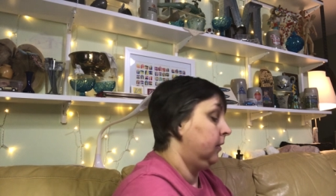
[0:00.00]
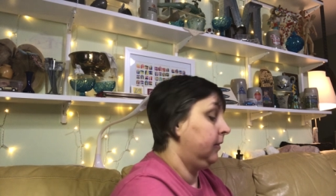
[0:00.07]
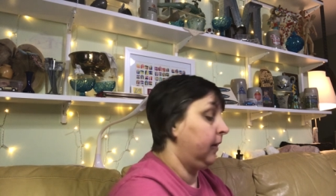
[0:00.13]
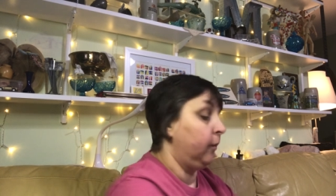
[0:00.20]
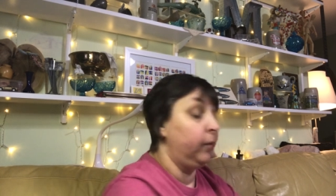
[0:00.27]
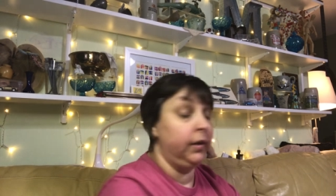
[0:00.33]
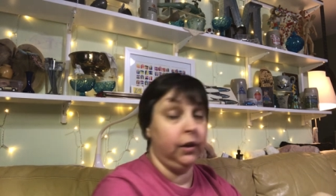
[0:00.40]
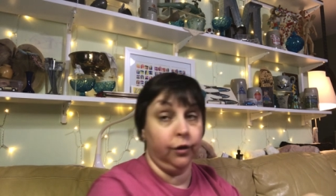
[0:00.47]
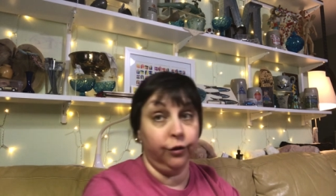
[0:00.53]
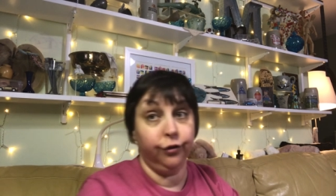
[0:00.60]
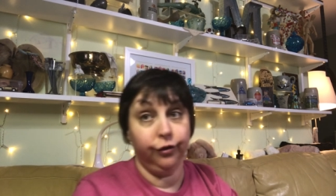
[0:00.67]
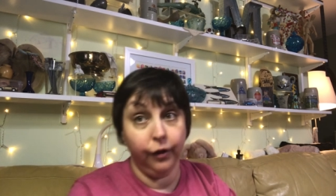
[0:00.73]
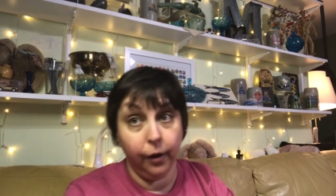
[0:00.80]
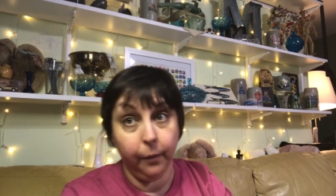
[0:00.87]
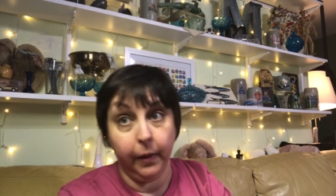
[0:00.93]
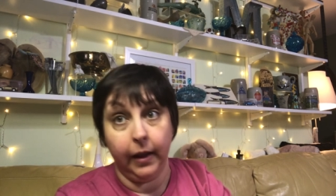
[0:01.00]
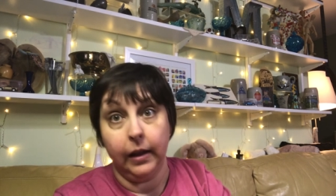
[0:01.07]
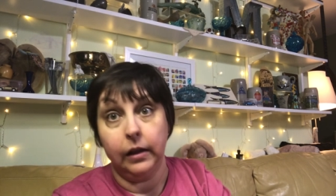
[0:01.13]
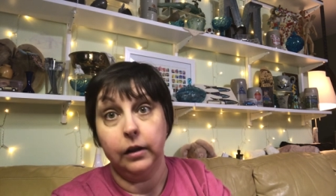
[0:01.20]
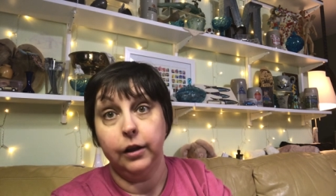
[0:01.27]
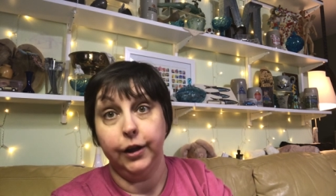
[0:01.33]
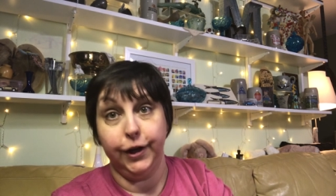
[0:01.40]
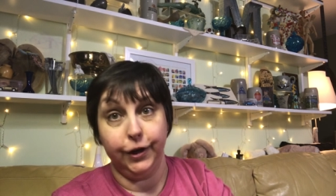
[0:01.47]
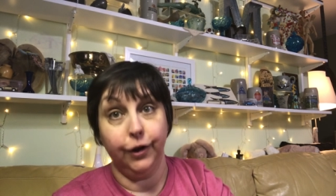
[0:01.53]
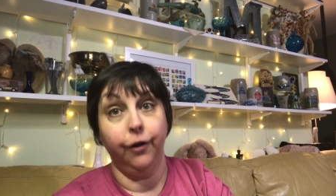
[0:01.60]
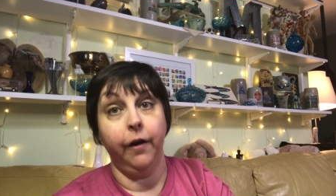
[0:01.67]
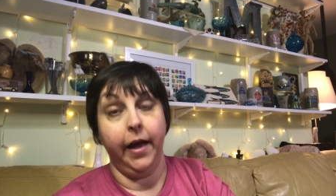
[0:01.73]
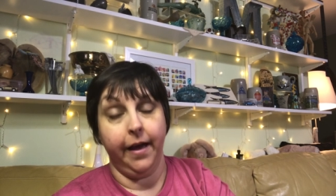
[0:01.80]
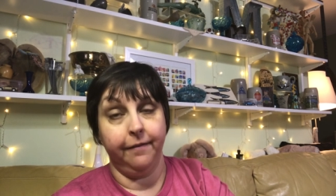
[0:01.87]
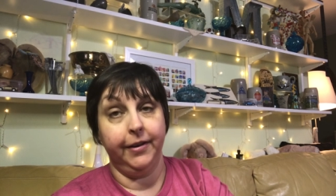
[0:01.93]
that when you're sewing, you
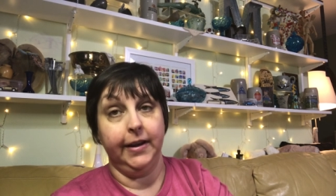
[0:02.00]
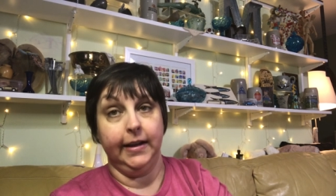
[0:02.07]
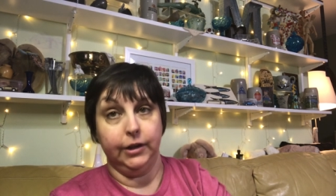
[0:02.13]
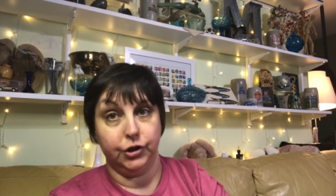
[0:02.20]
don't have any